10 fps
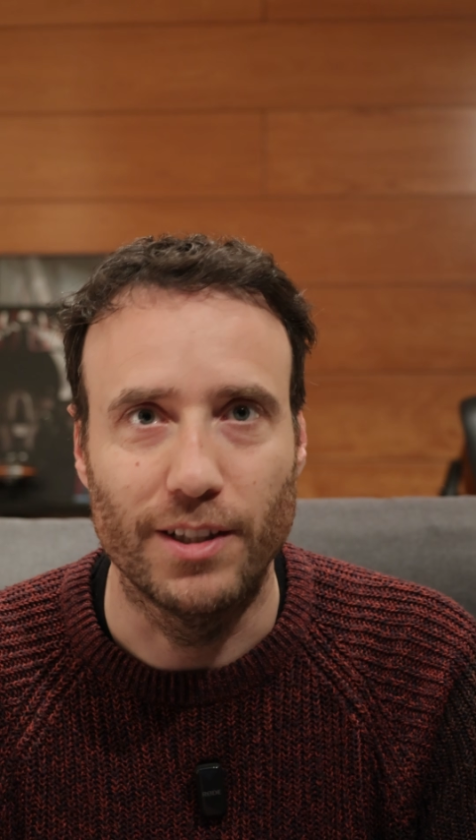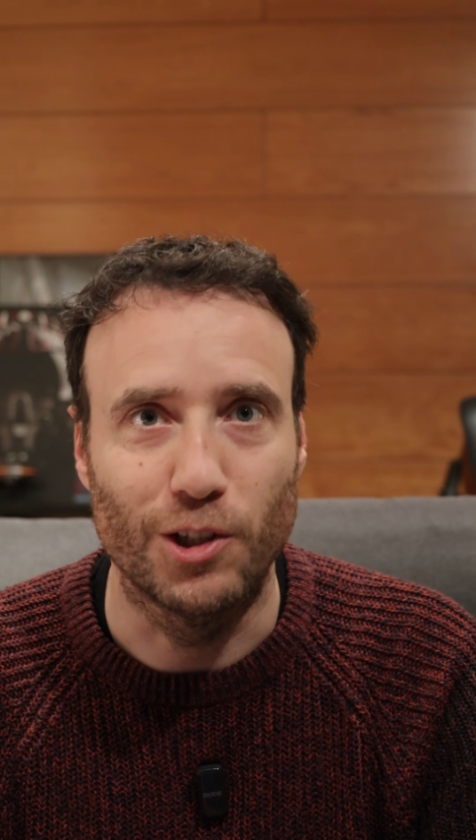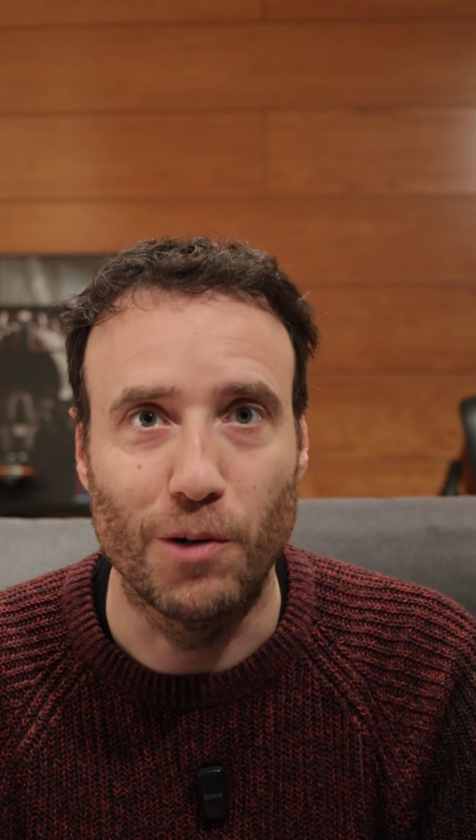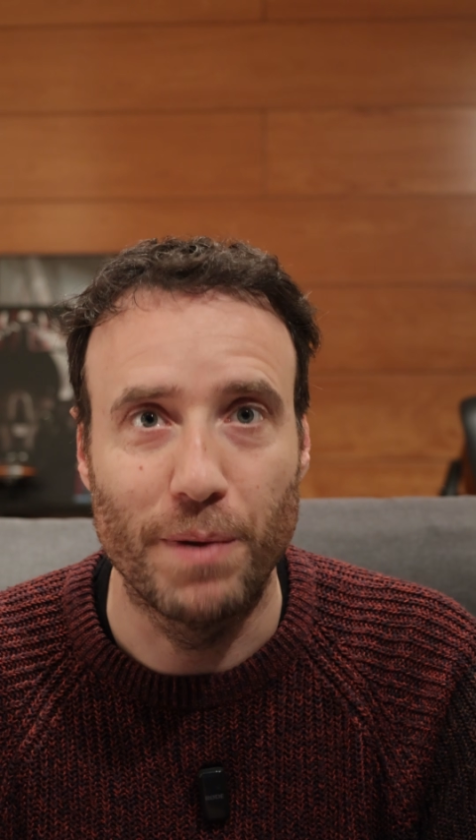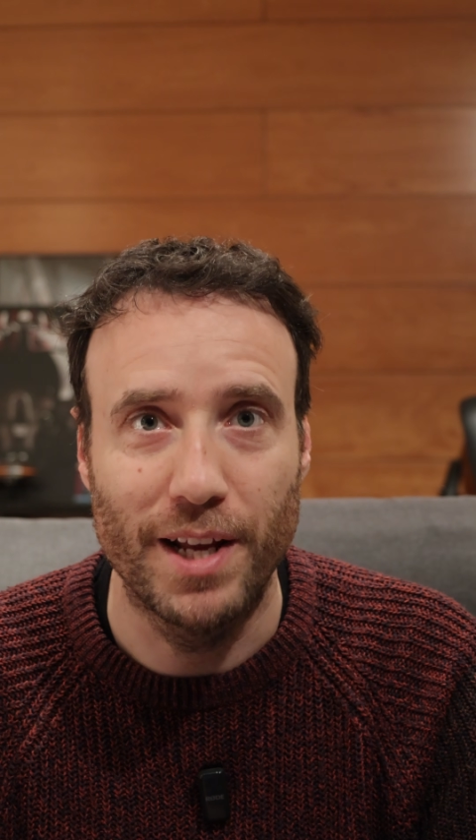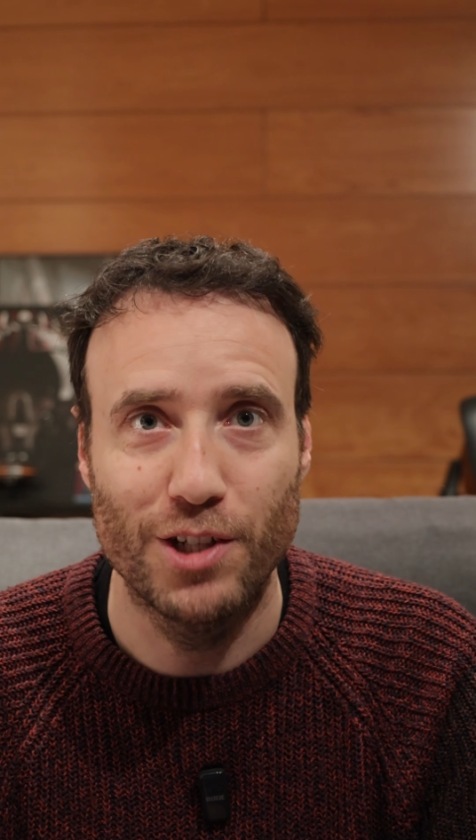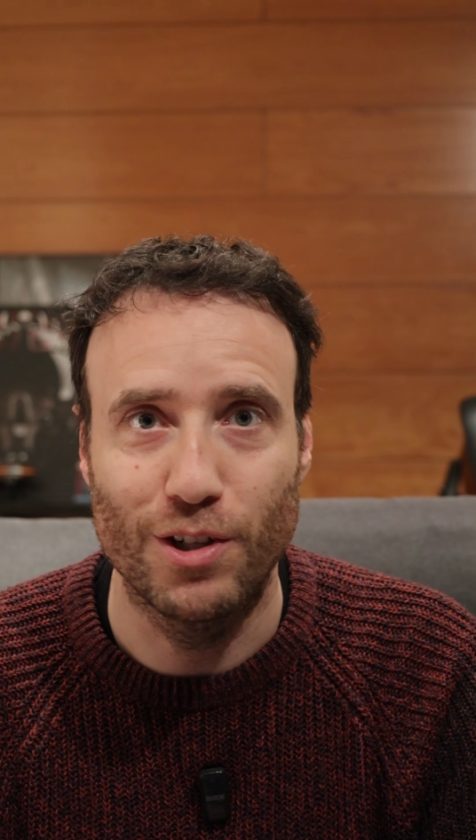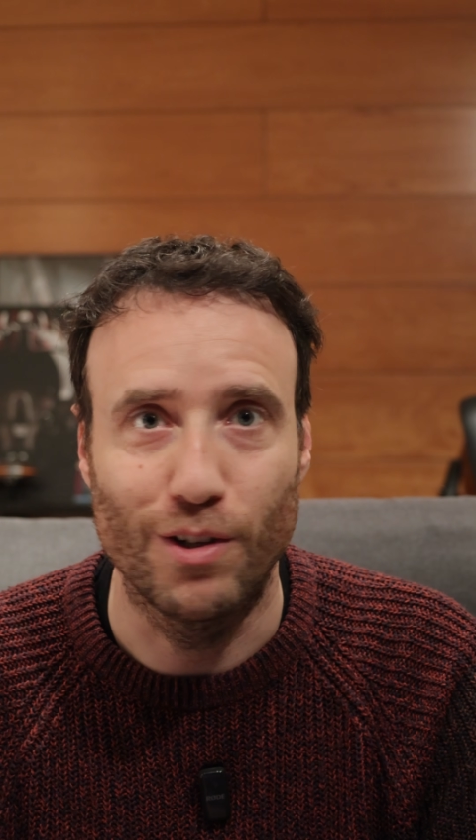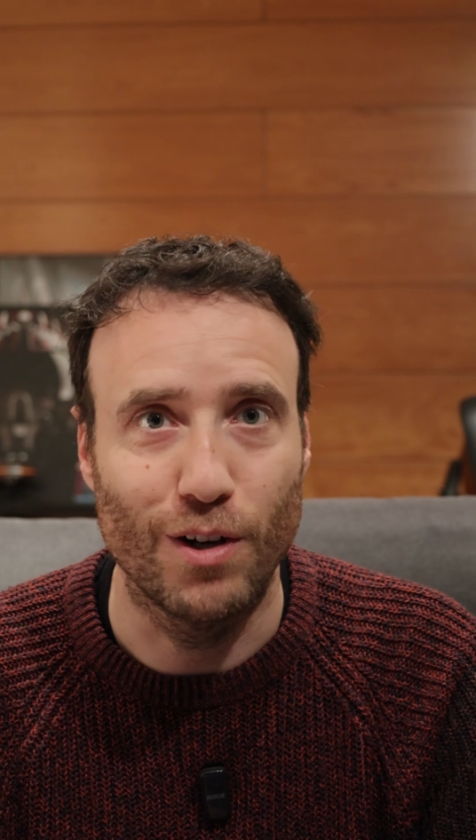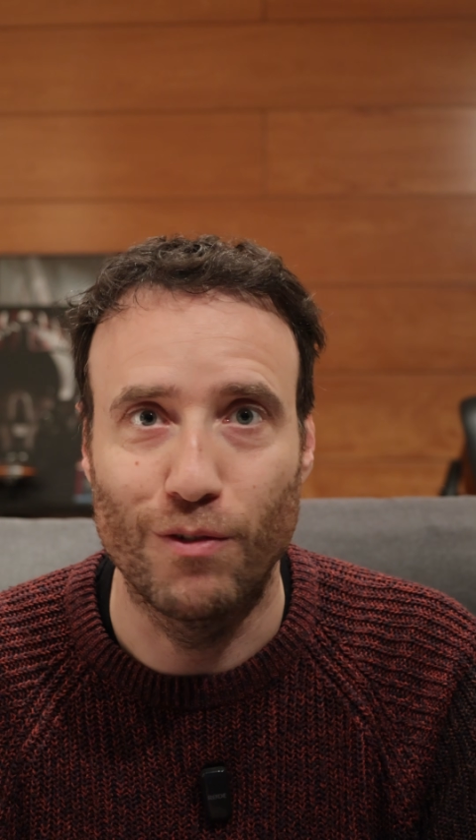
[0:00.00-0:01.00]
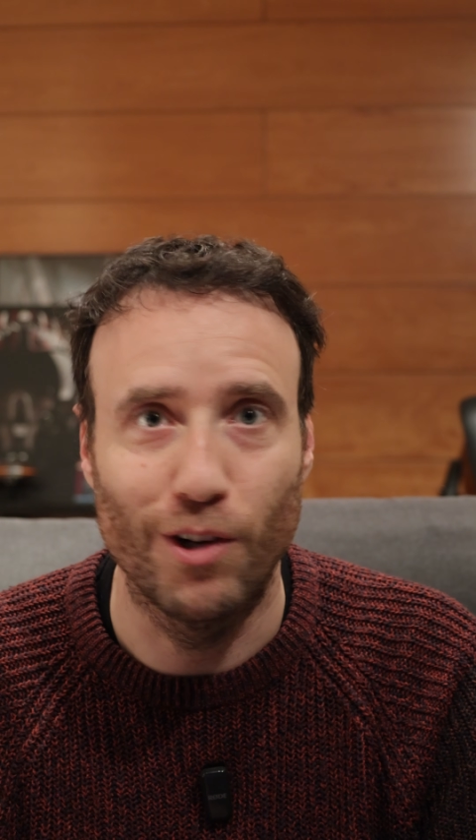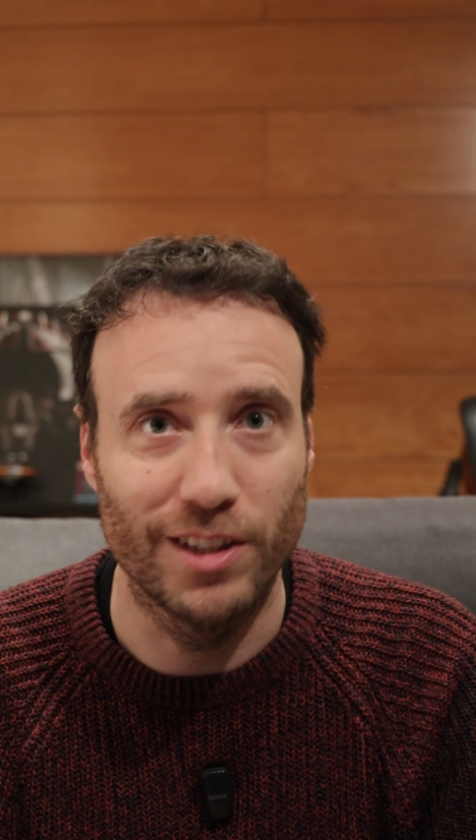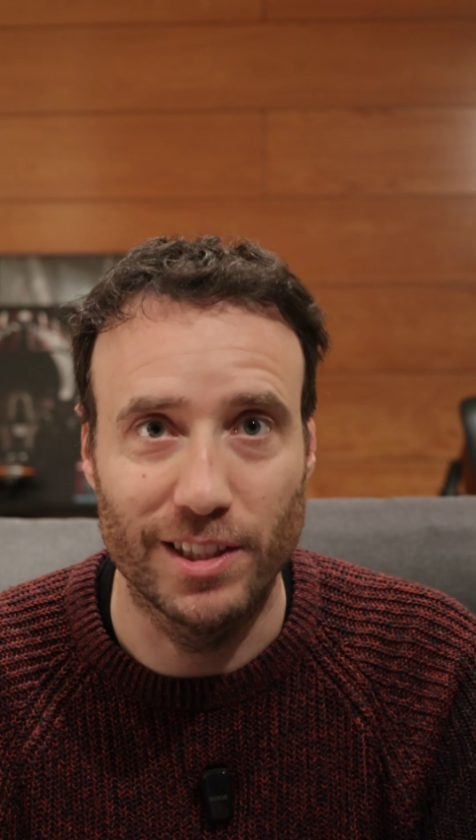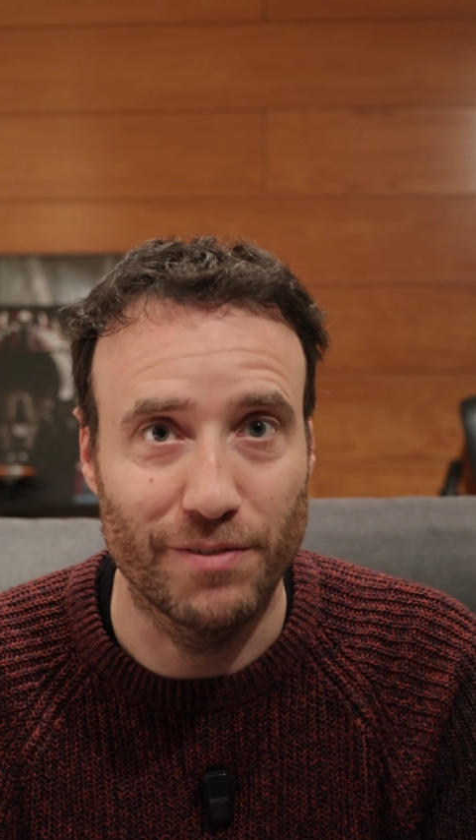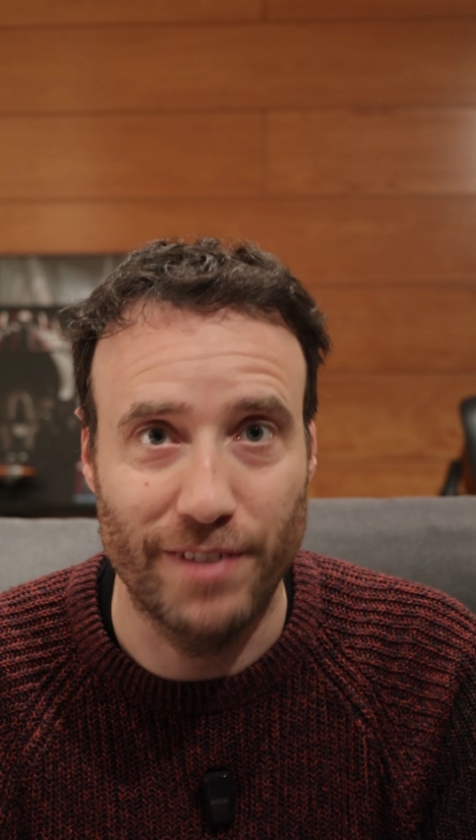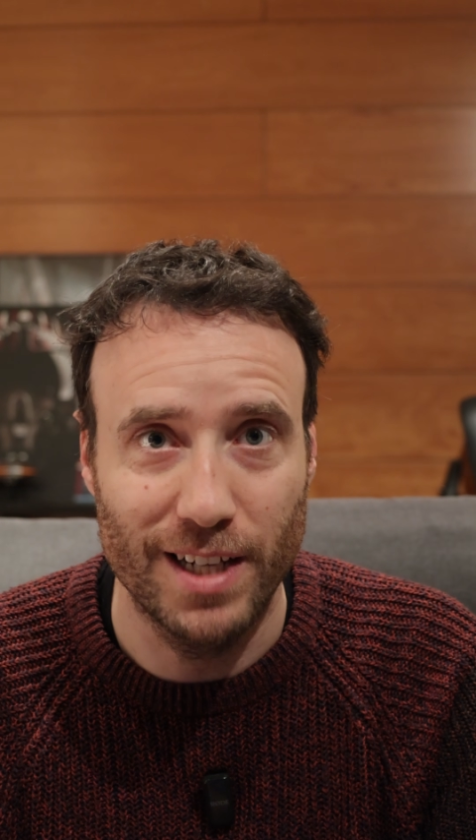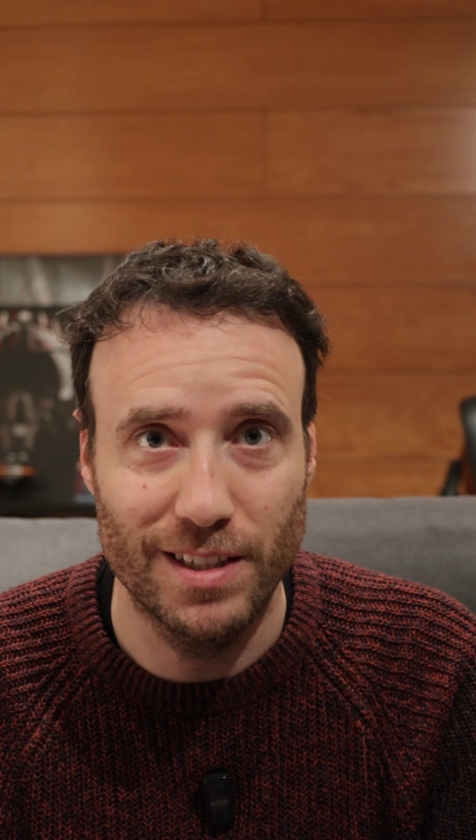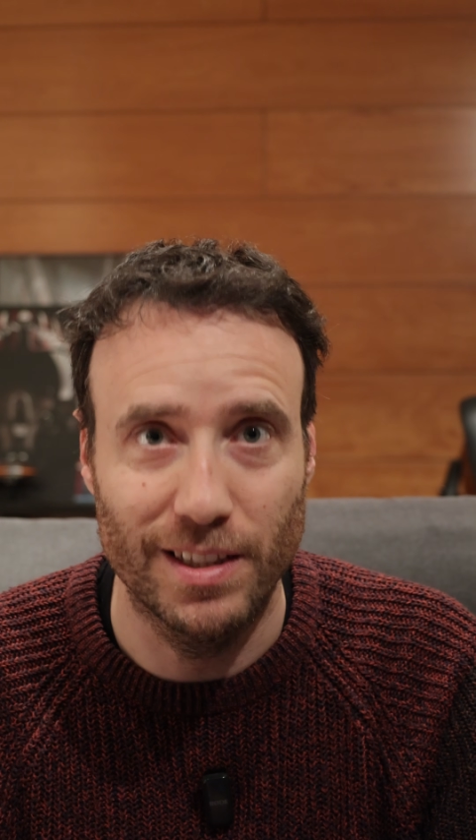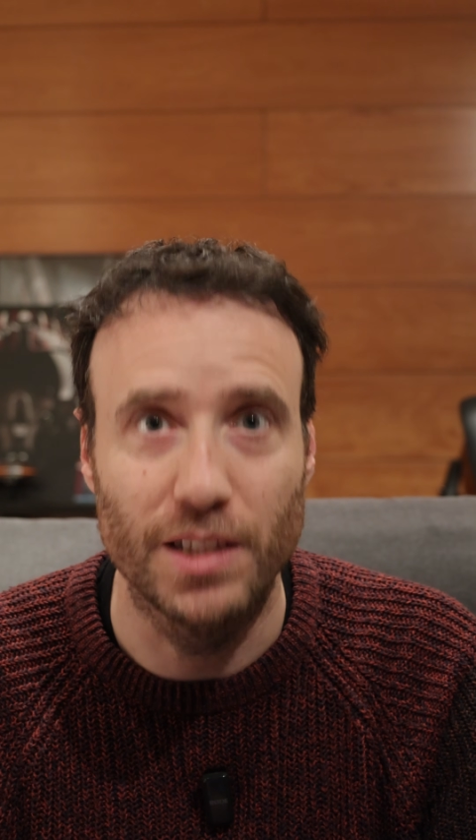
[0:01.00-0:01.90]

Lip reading: The combination of all these effects